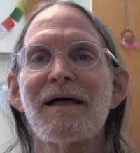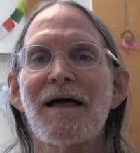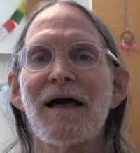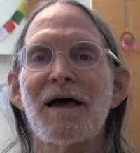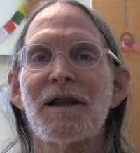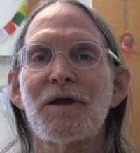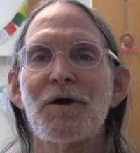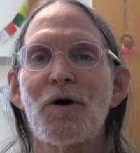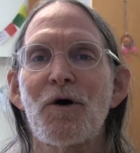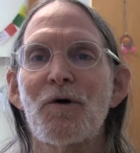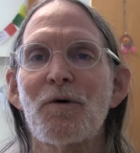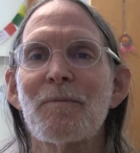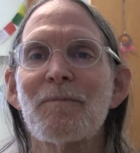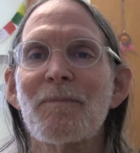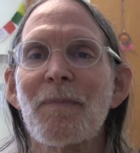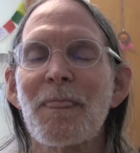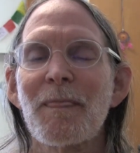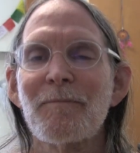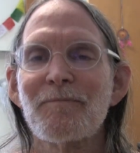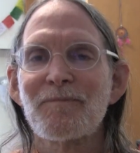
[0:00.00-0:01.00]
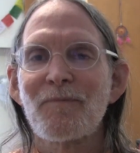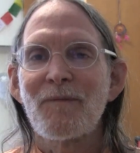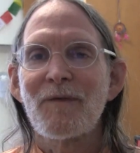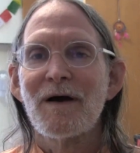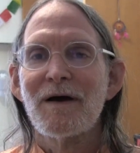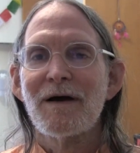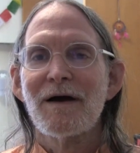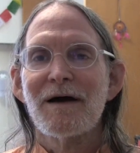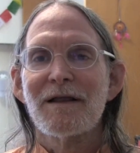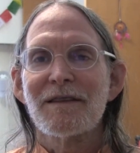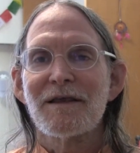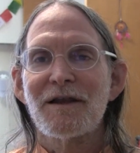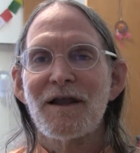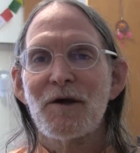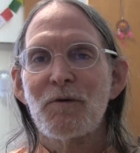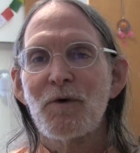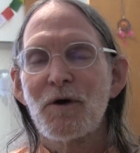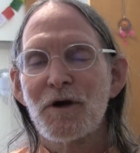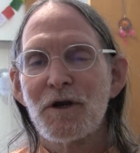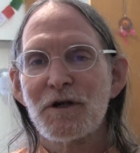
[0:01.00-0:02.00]
Hariom. Today
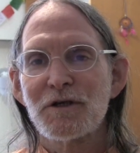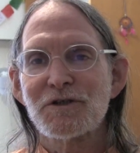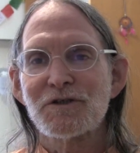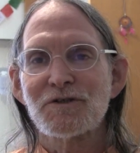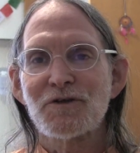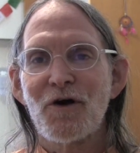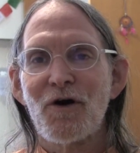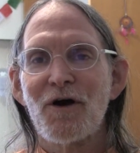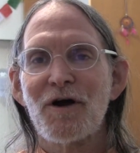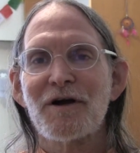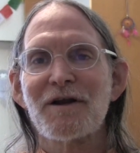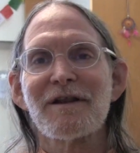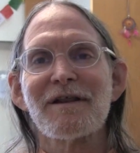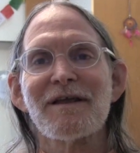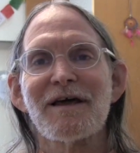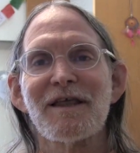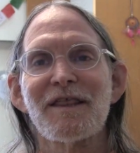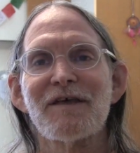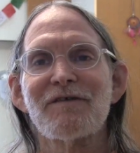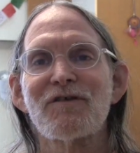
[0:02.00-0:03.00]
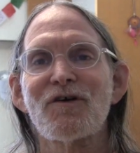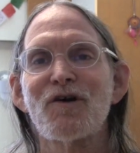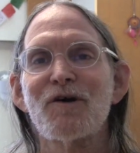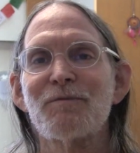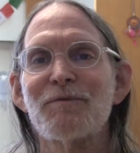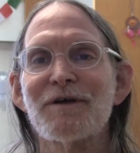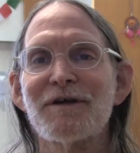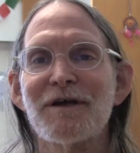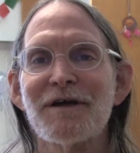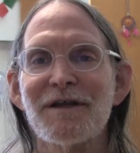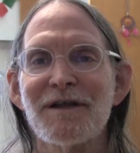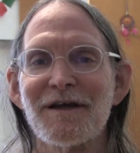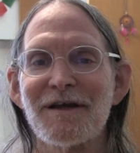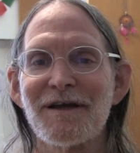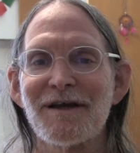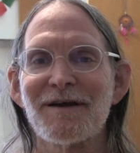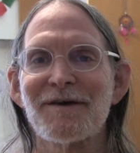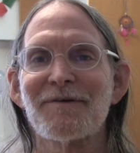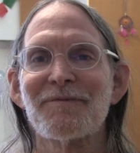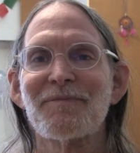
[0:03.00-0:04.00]
we're going to start at the very
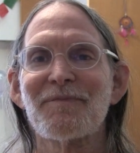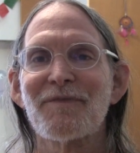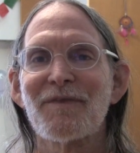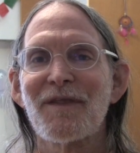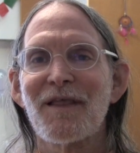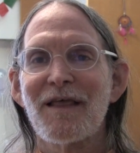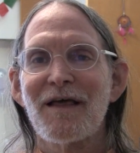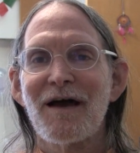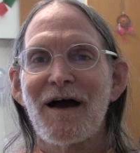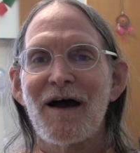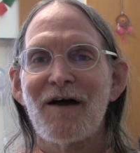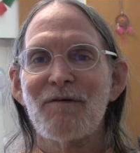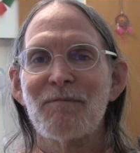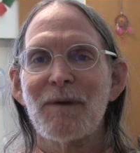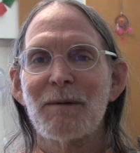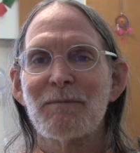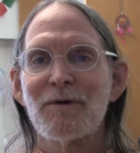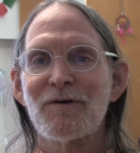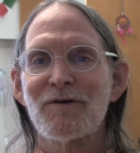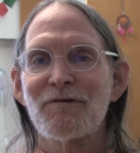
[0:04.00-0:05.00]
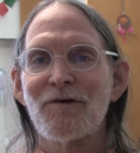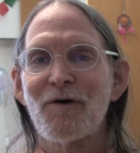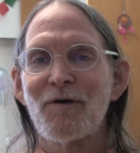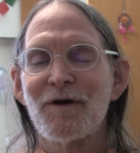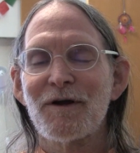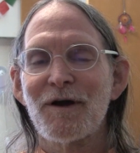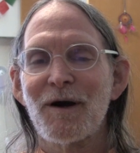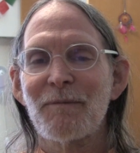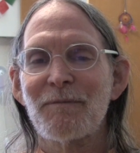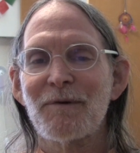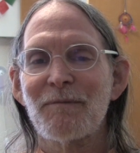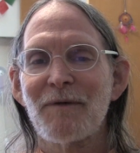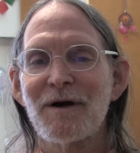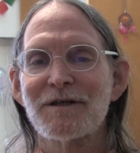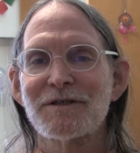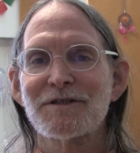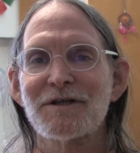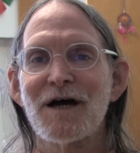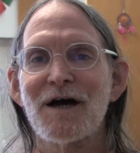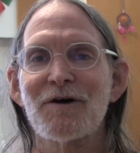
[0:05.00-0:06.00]
beginning. I remember growing up in my
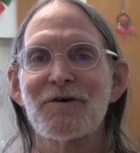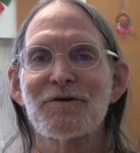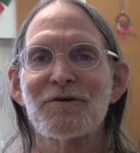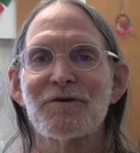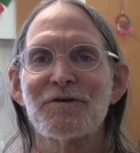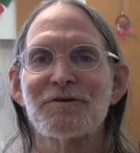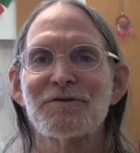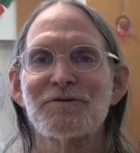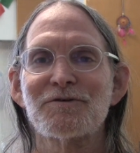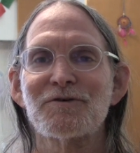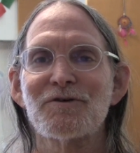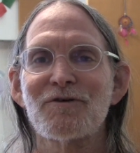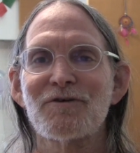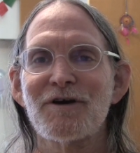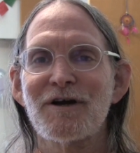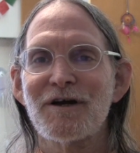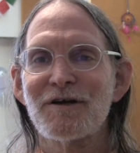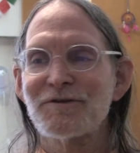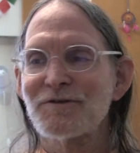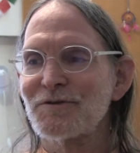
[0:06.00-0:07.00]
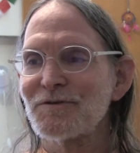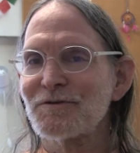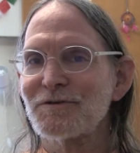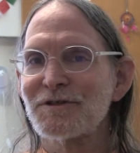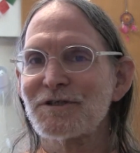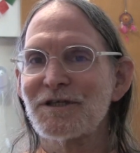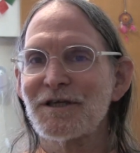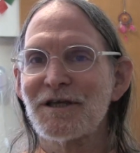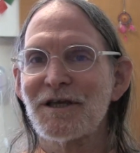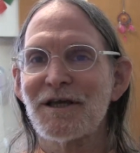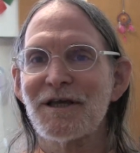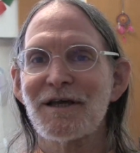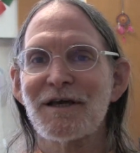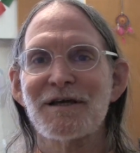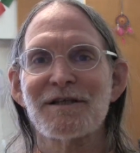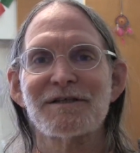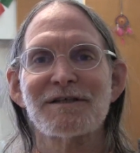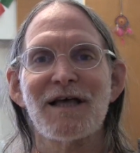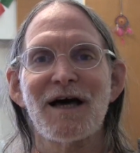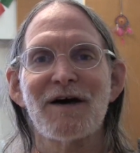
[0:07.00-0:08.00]
childhood, Julie Andrews singing
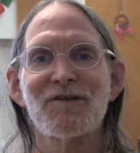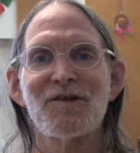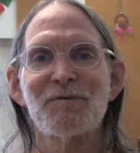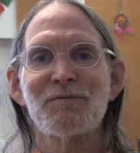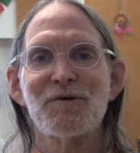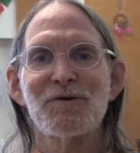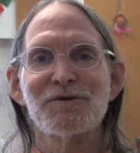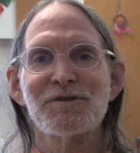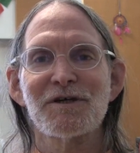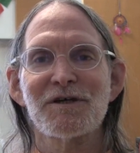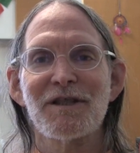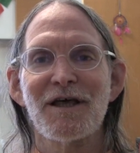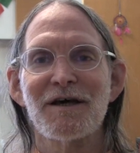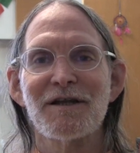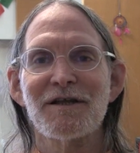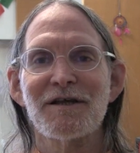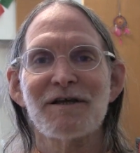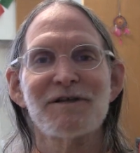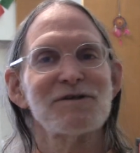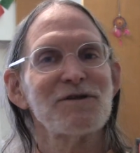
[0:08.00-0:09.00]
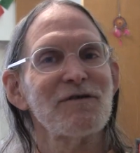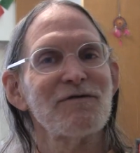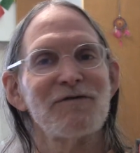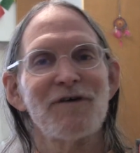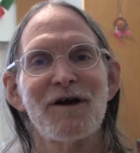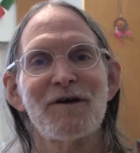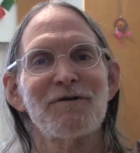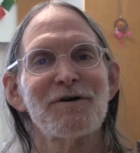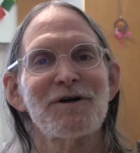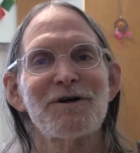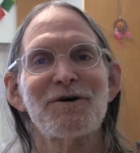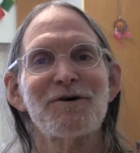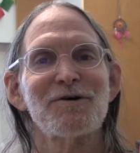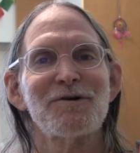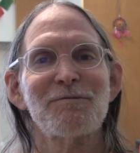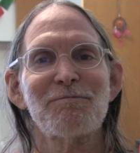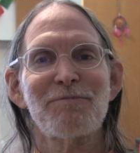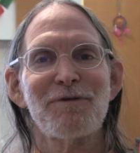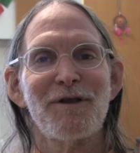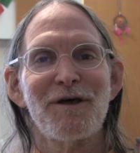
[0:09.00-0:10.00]
in Sound of Music that it's a very
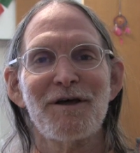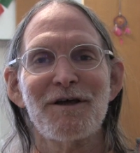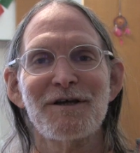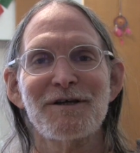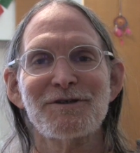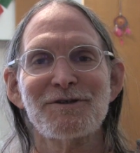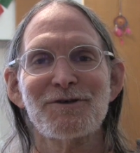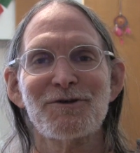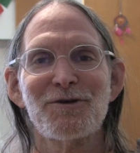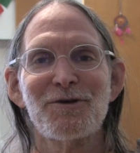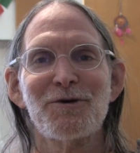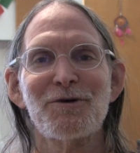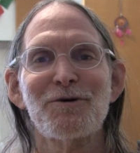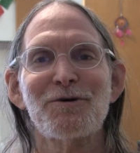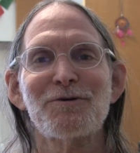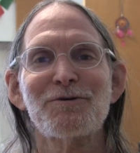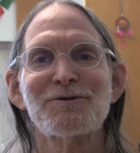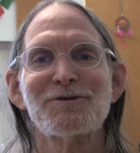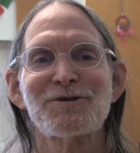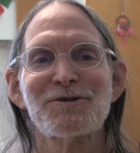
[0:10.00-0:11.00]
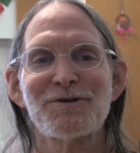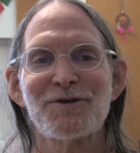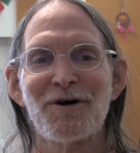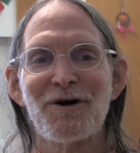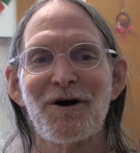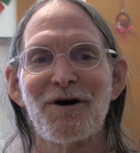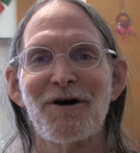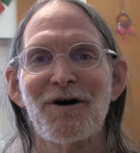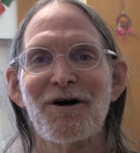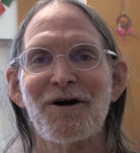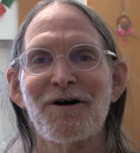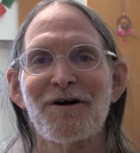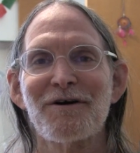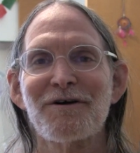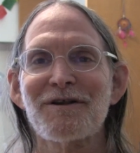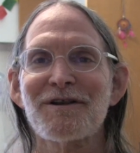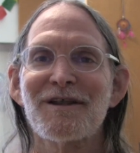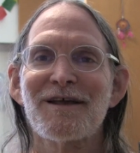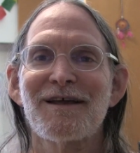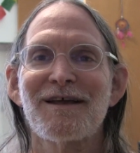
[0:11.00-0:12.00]
good place to
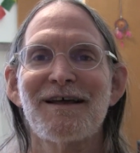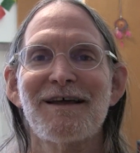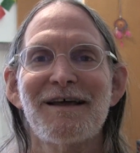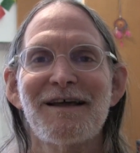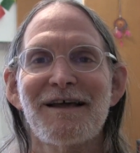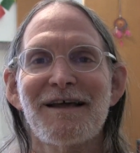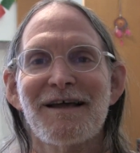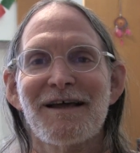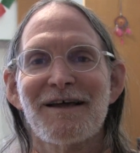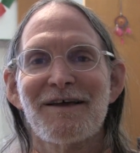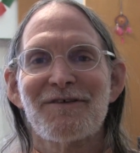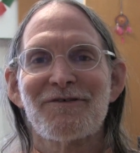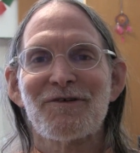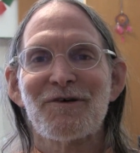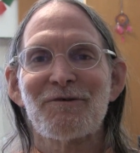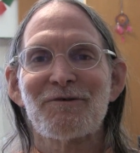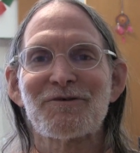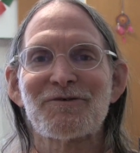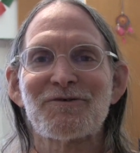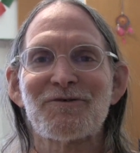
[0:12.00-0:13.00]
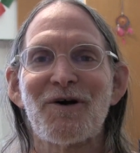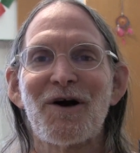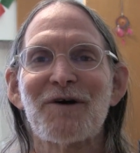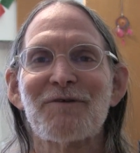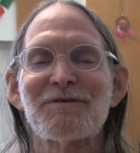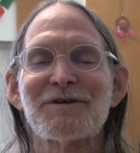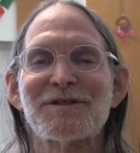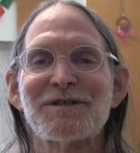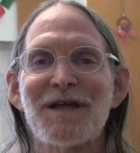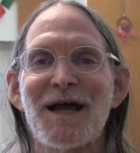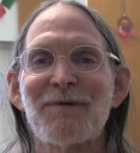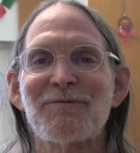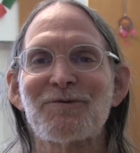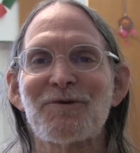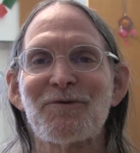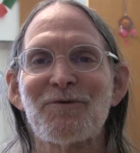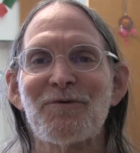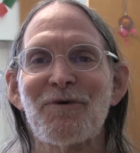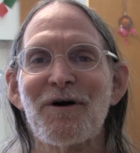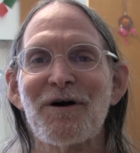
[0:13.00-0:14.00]
start. So we'll start with
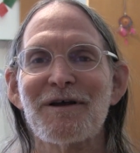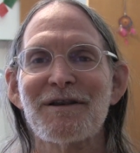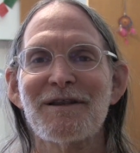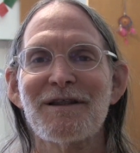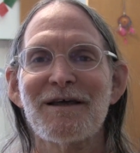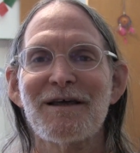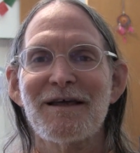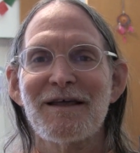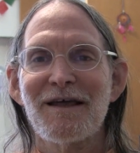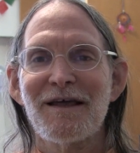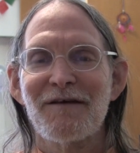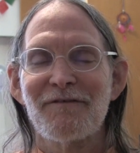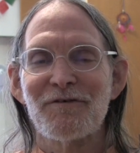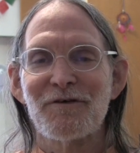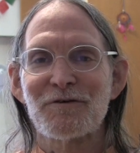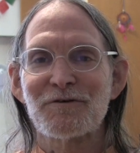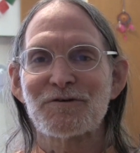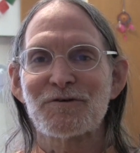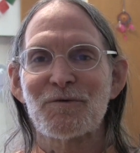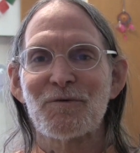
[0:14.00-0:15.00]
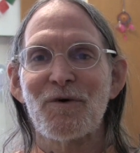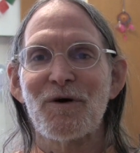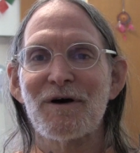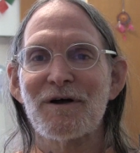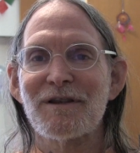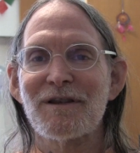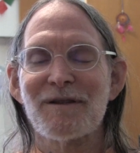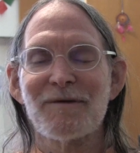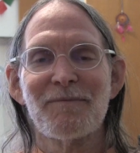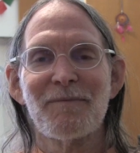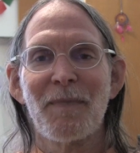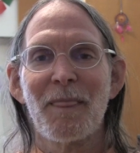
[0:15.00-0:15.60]
chapter 1, verse 1.